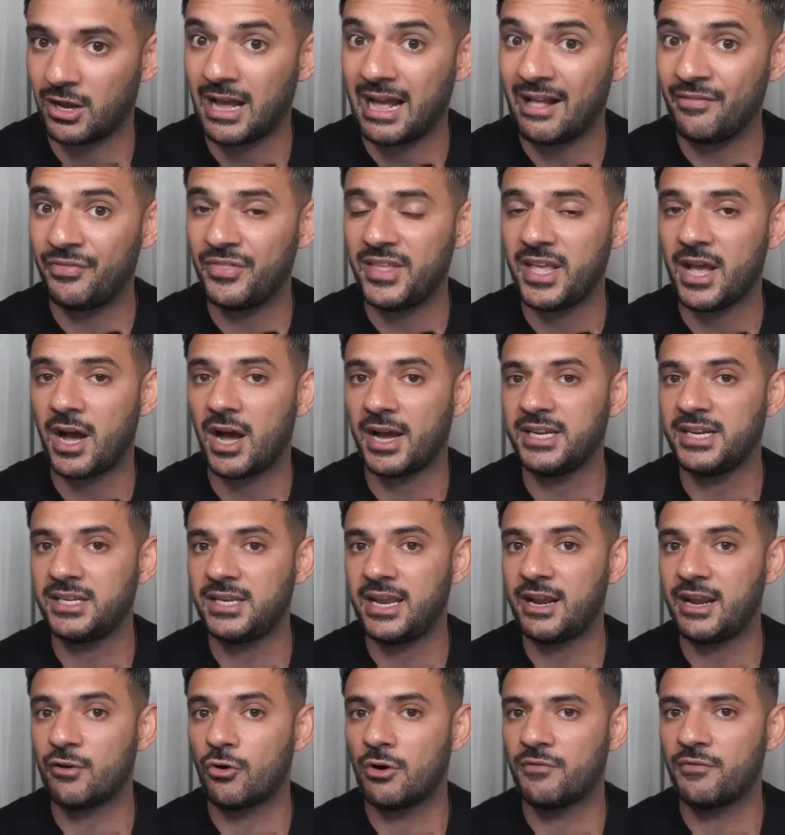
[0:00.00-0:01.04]
And the
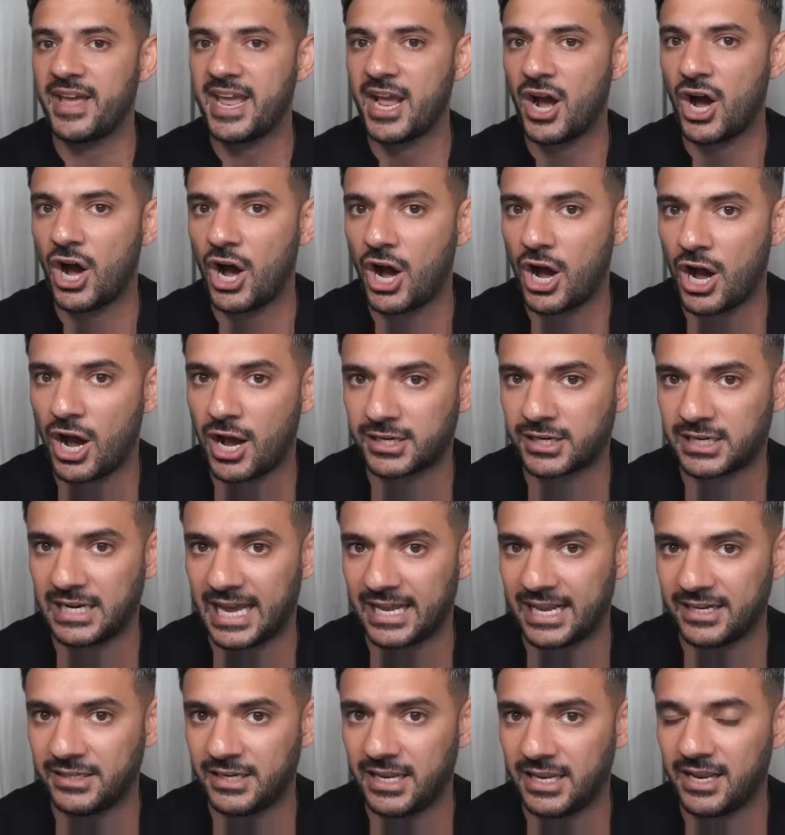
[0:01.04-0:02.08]
idea of a hard
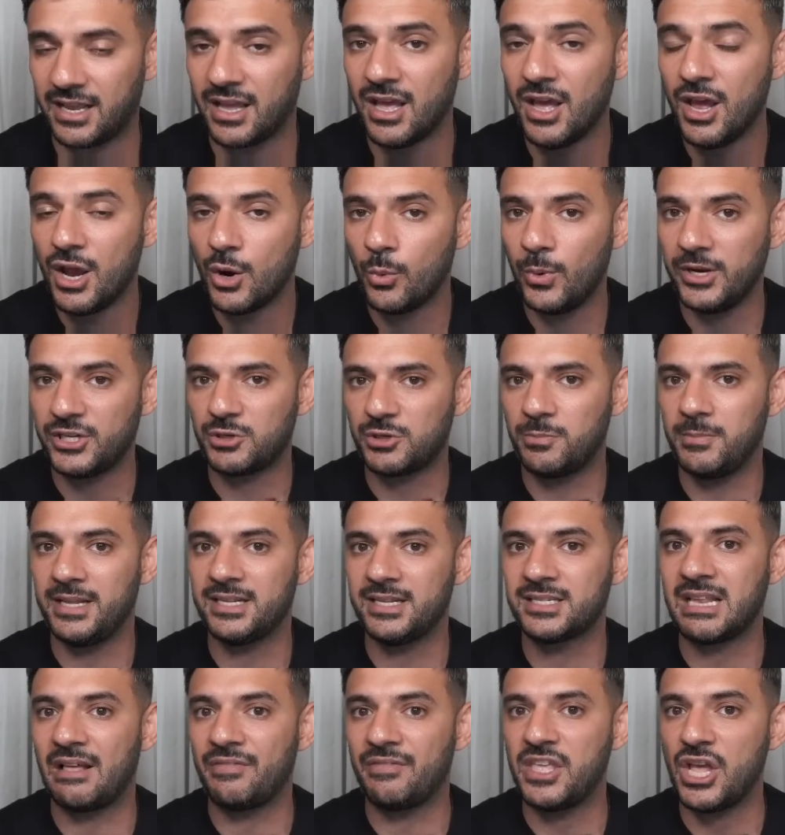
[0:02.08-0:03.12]
landing, which means
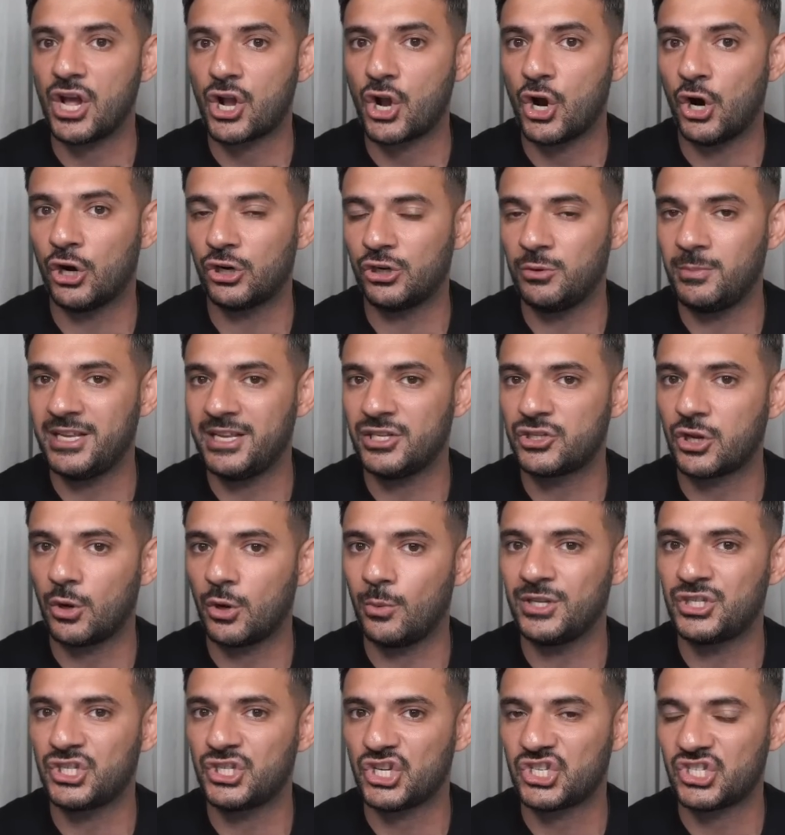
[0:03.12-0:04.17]
that the economy is going
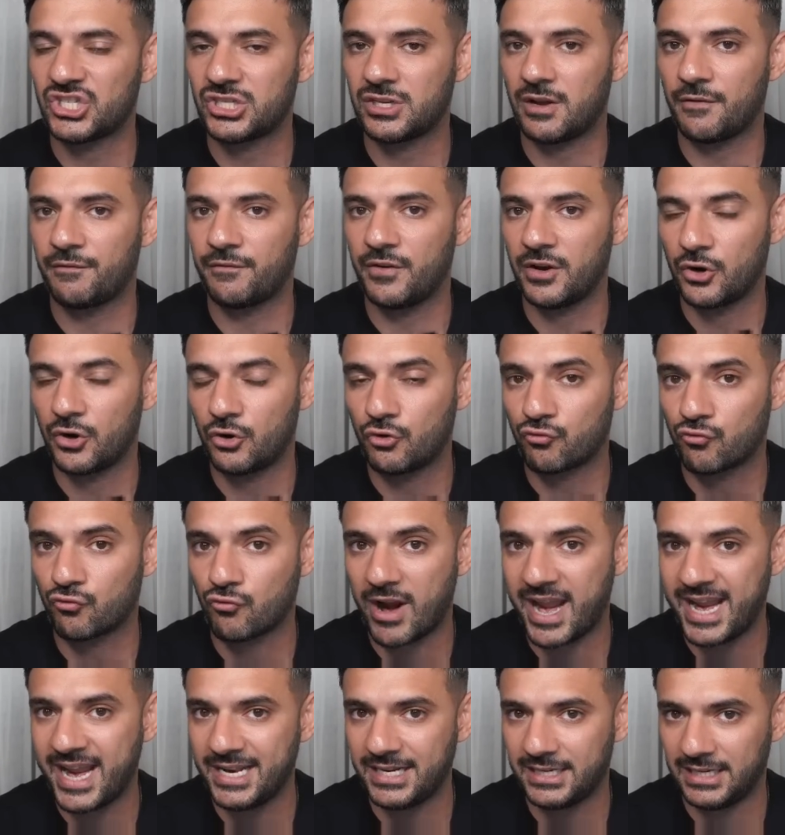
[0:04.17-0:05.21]
to suffer
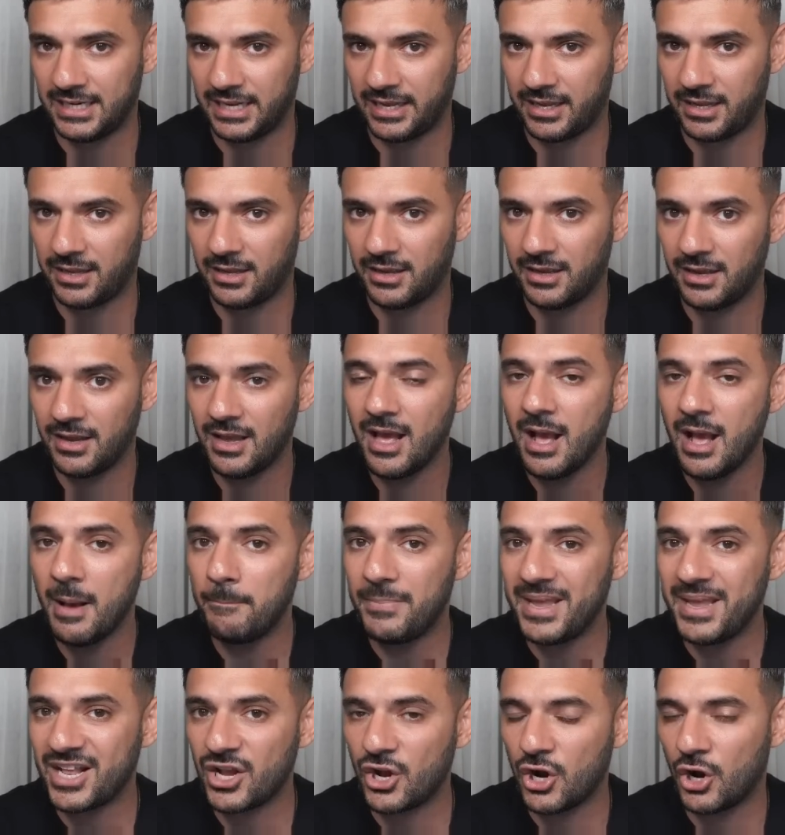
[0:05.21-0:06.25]
greatly
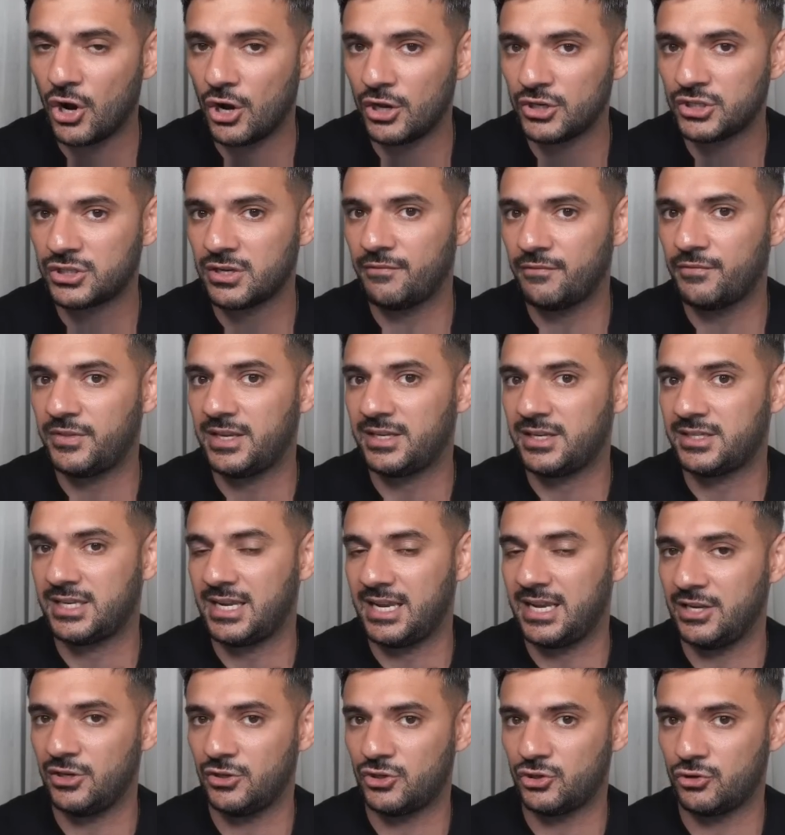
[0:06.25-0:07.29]
because of this
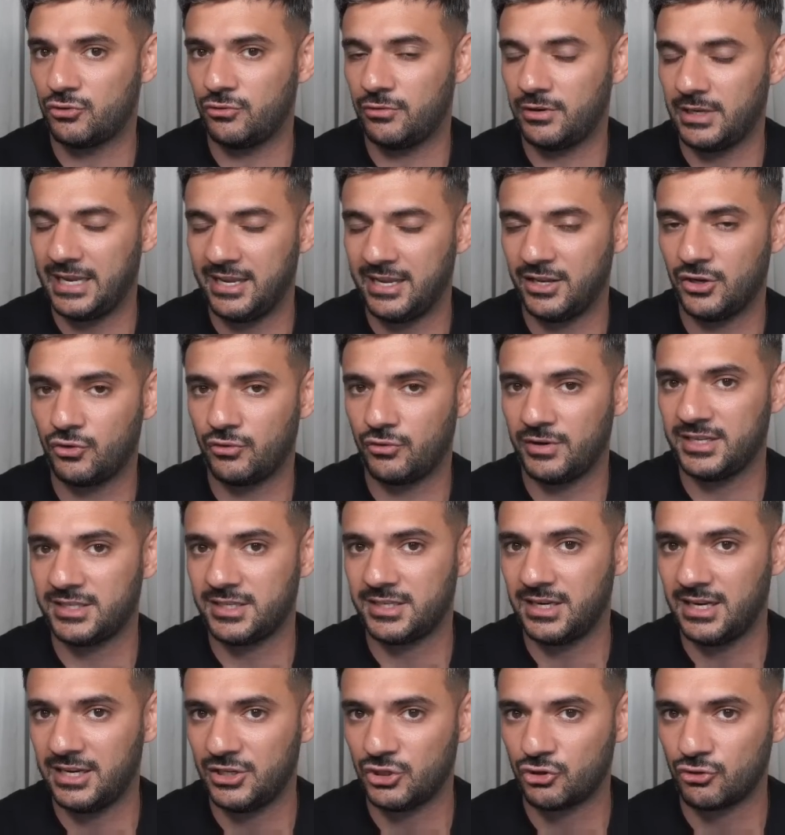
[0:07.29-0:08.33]
increase in
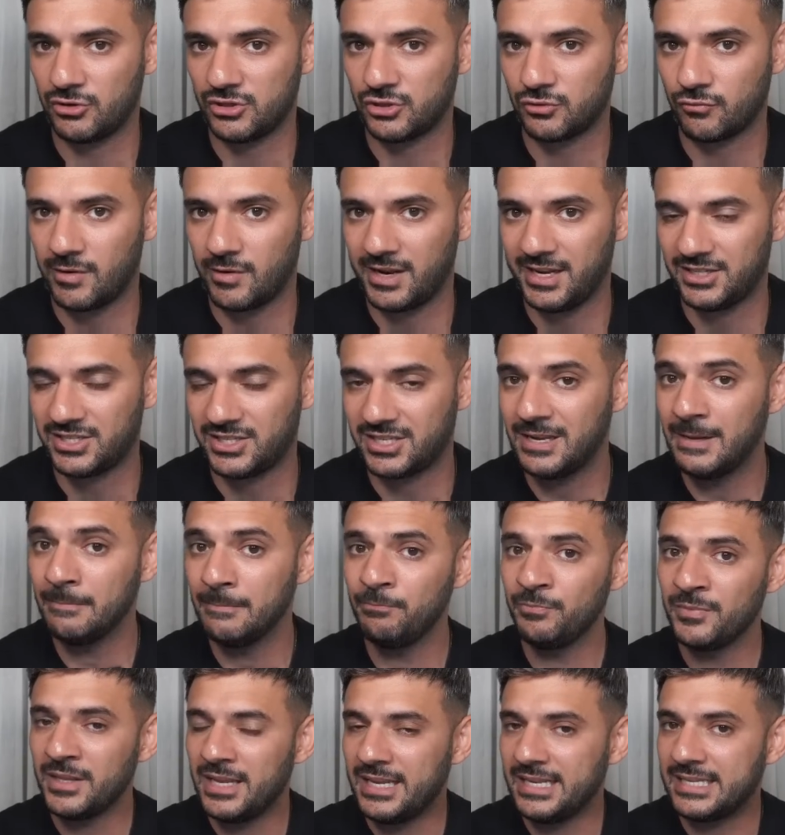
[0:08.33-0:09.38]
interest rates,
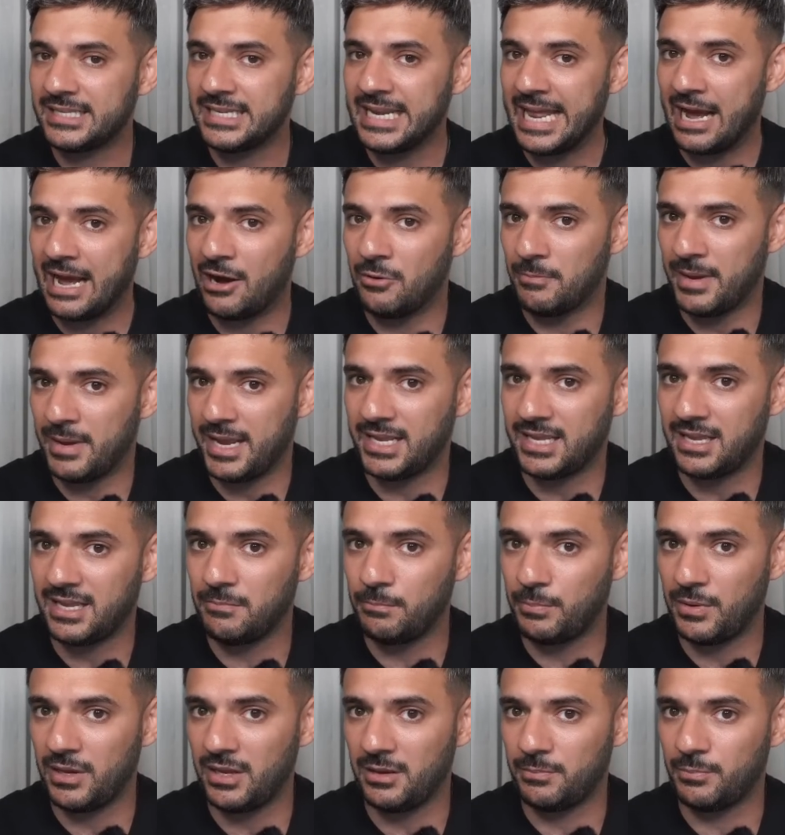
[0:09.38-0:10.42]
is now making
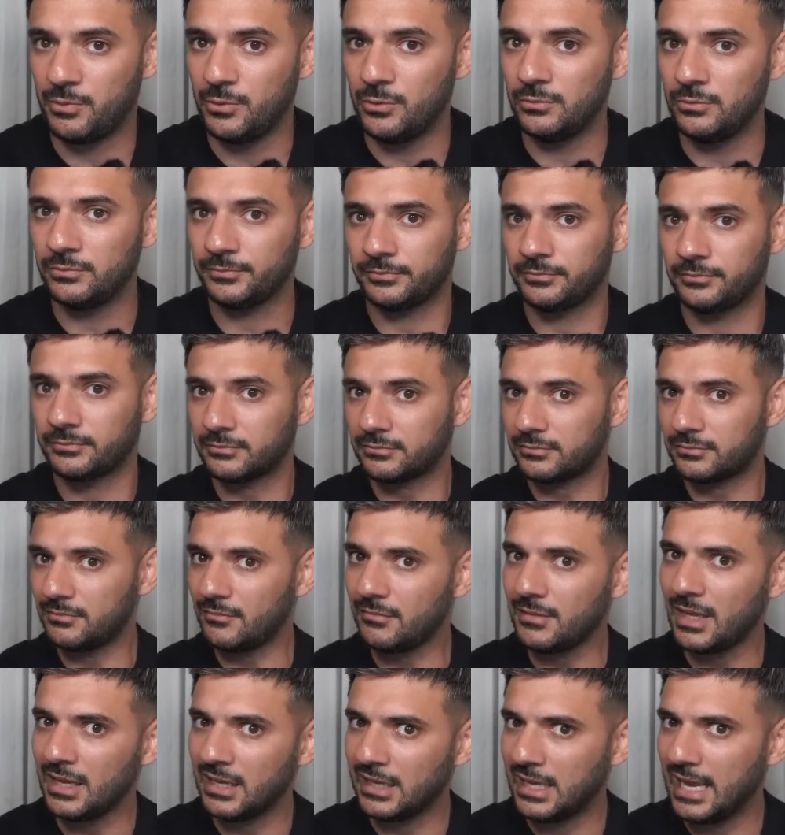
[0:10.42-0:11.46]
people
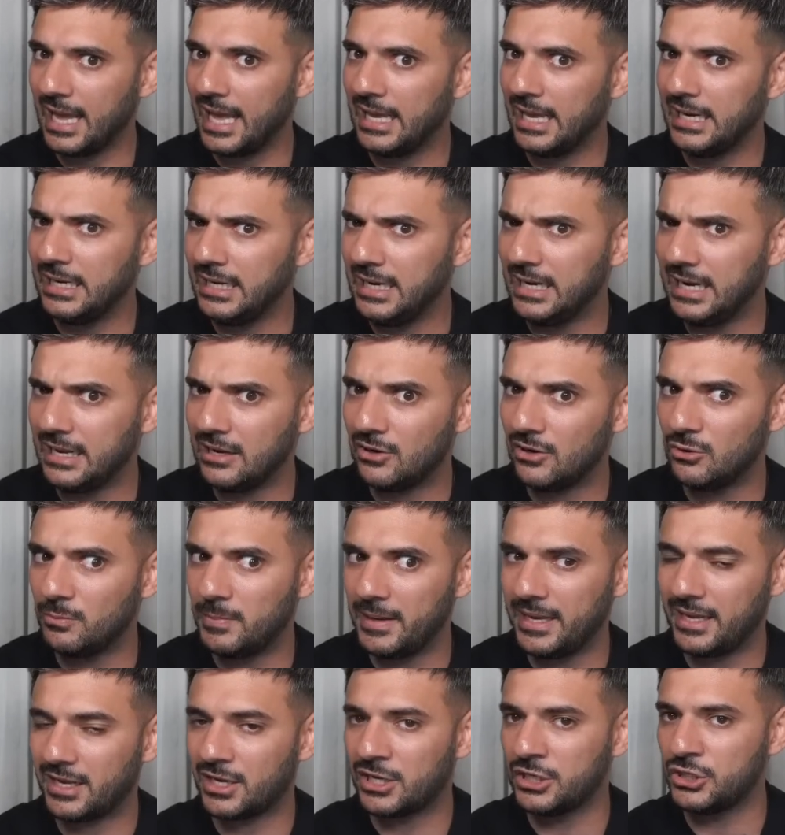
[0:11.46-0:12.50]
get a little
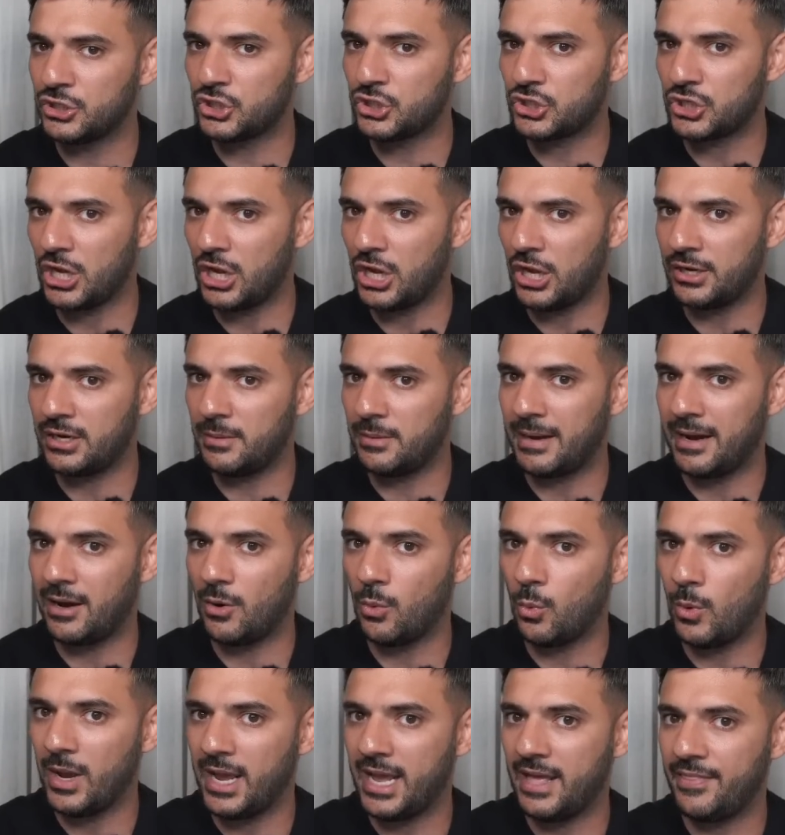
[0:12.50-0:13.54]
bit concerned about
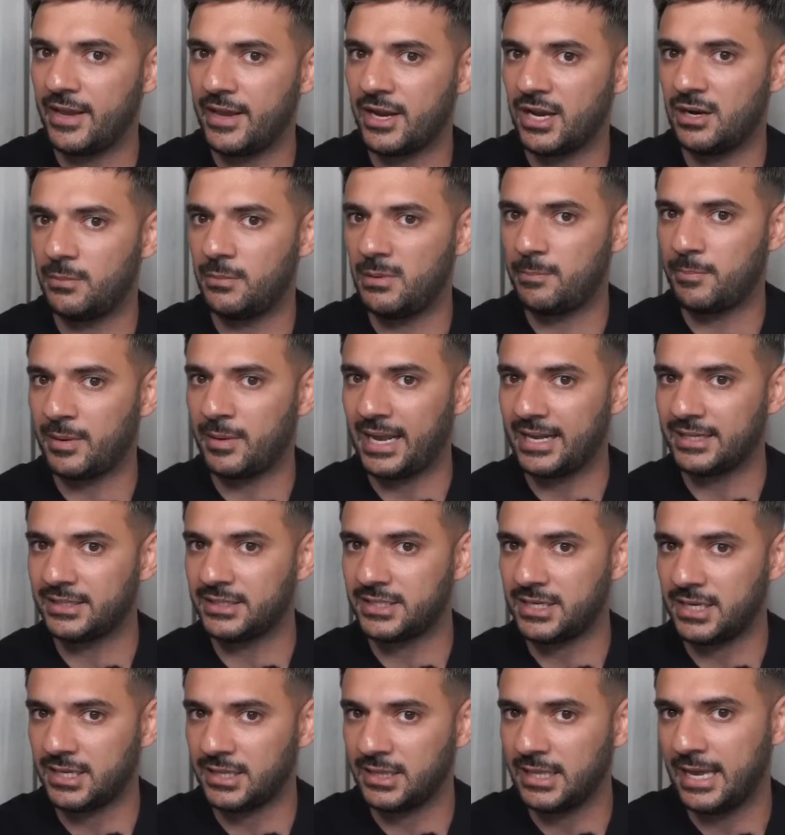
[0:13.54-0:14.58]
where they're going to be
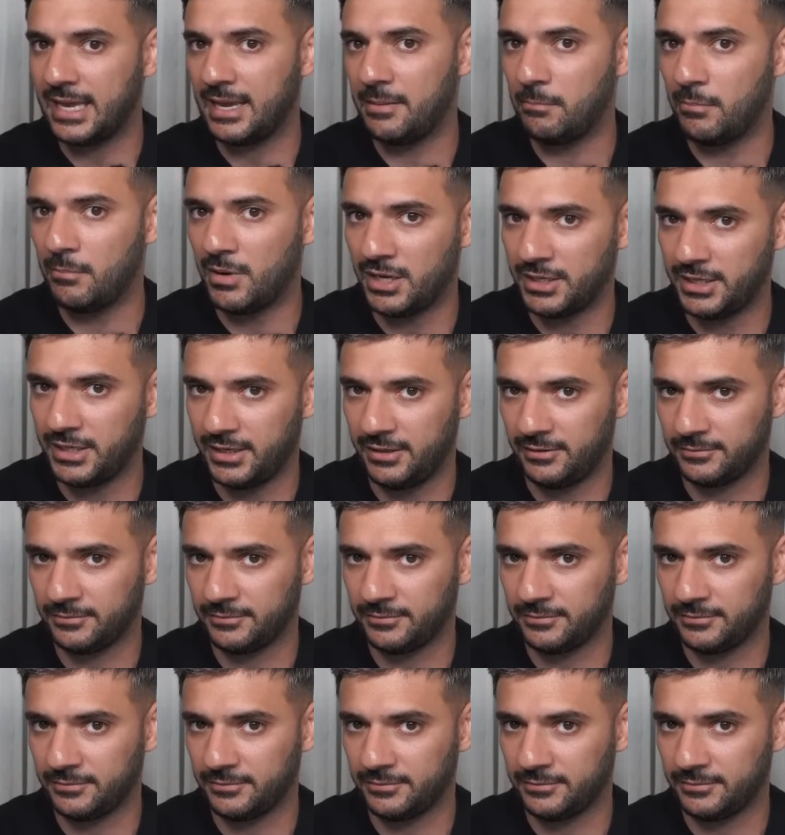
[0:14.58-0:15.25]
planting their money.